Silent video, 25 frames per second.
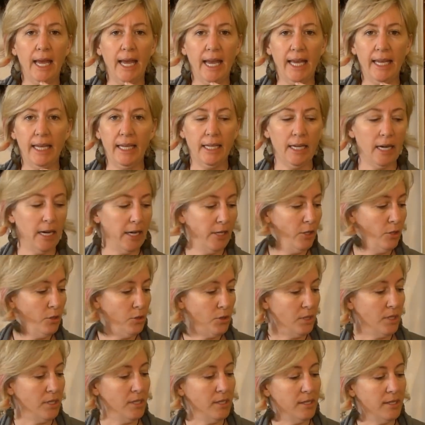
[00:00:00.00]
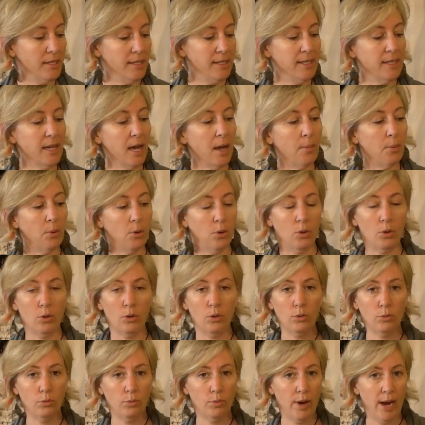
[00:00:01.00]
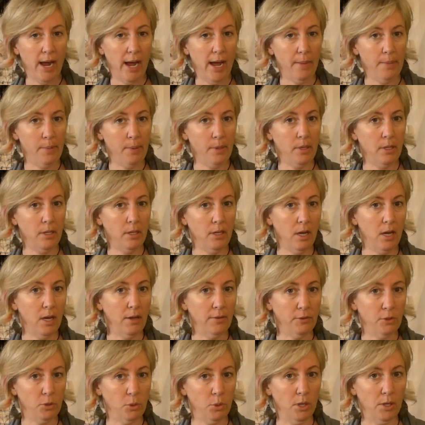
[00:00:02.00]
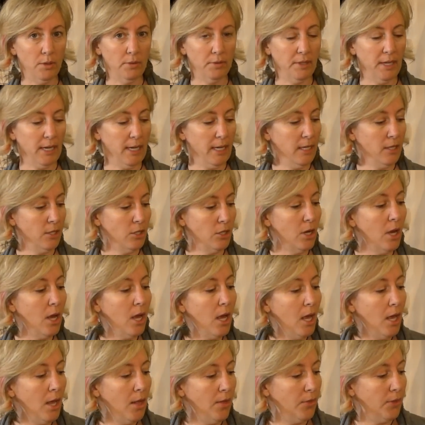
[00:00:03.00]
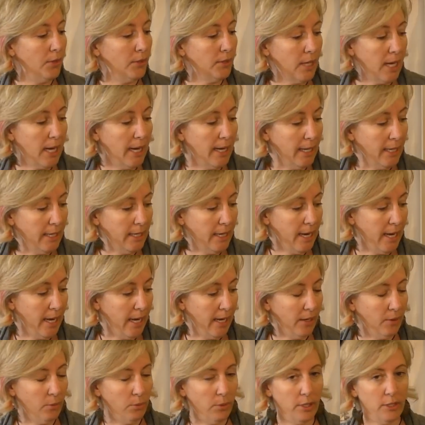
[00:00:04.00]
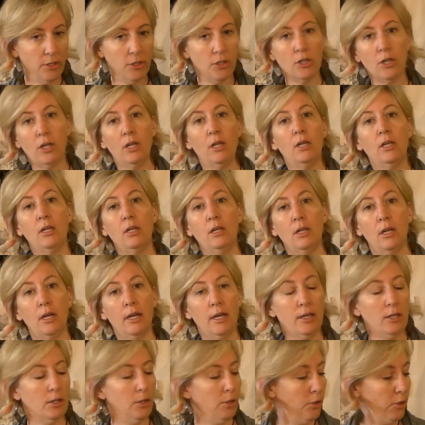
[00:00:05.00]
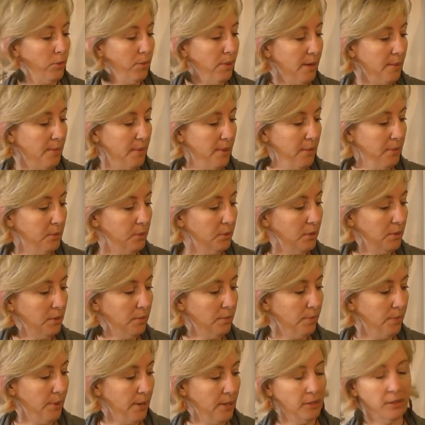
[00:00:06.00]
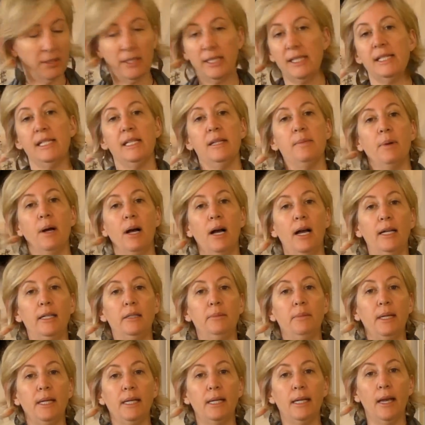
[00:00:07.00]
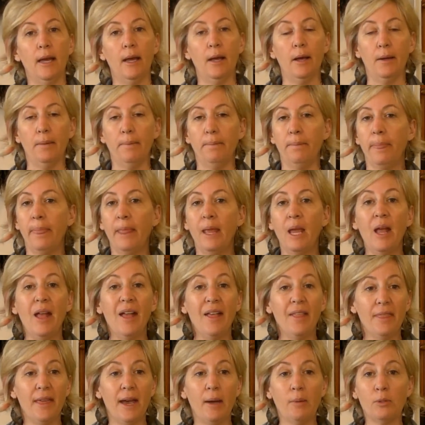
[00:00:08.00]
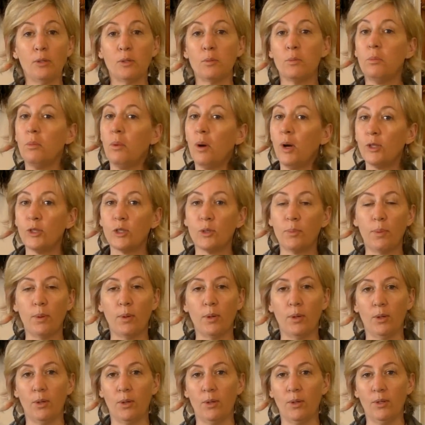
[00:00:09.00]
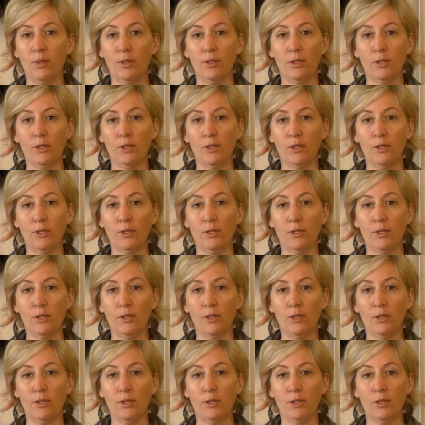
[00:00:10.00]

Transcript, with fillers: and I used a double wrap of twelve gauge. The lion head, which I don't know, you may be able to barely see behind me, um, that was multiple